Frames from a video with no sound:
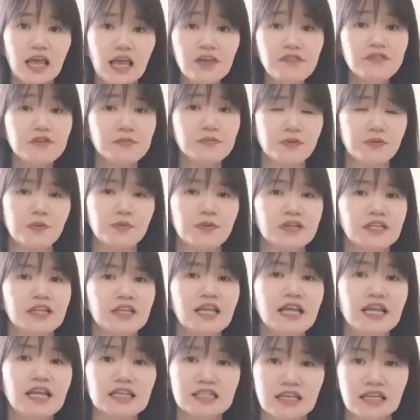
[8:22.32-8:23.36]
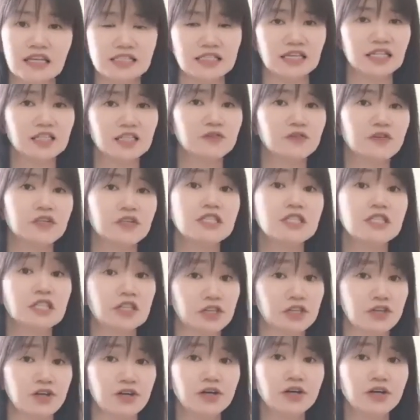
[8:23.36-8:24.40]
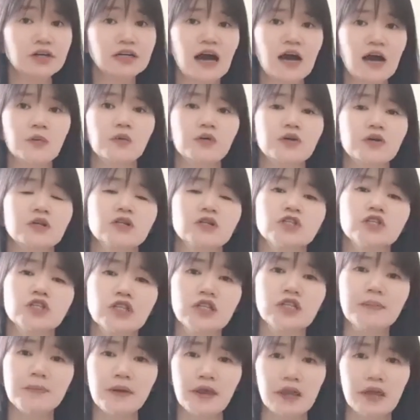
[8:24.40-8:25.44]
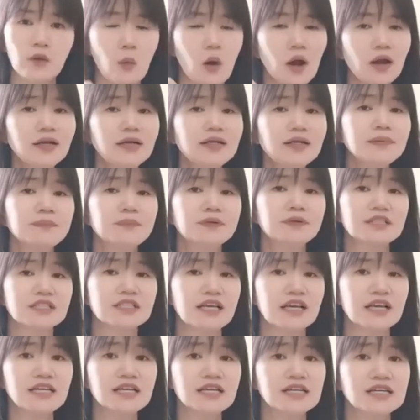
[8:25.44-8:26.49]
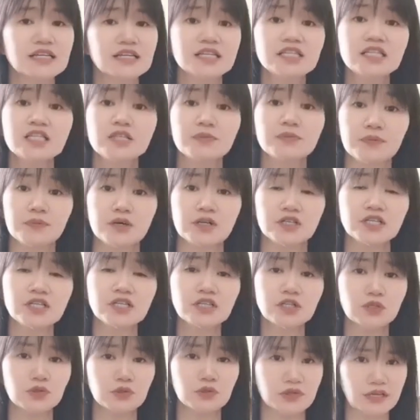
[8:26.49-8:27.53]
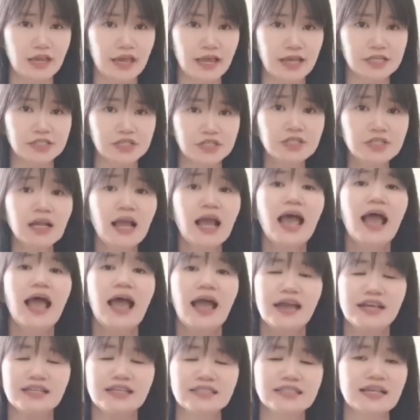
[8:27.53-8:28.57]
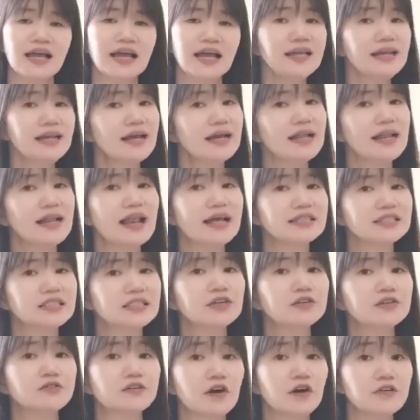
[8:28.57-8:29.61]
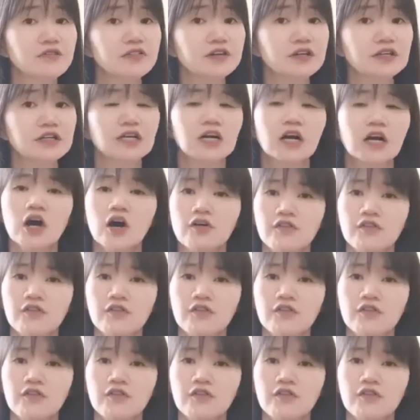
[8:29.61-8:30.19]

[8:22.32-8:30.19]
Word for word: If the property is successfully secured, I would usually pay one percent earnest deposit to the agent and sign a letter of offer.